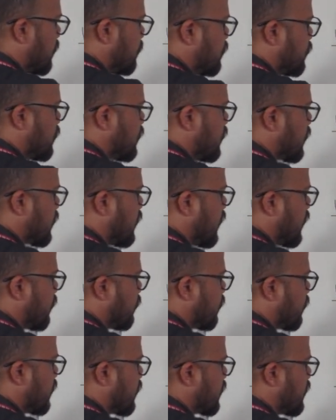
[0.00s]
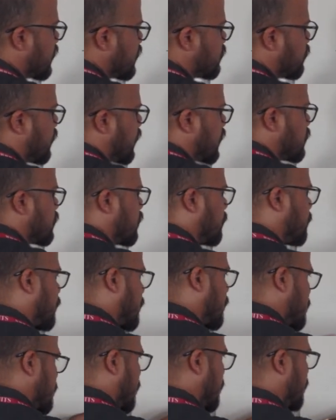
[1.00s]
see carefully this, what is the
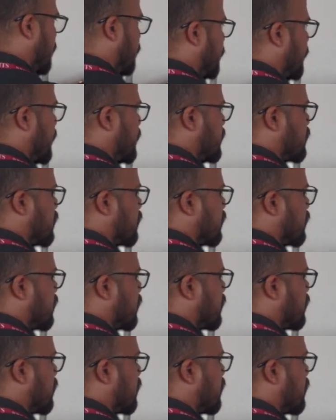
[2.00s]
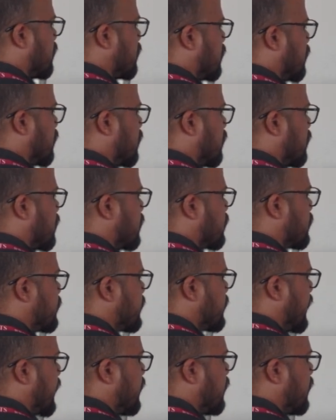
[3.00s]
potential difference? Z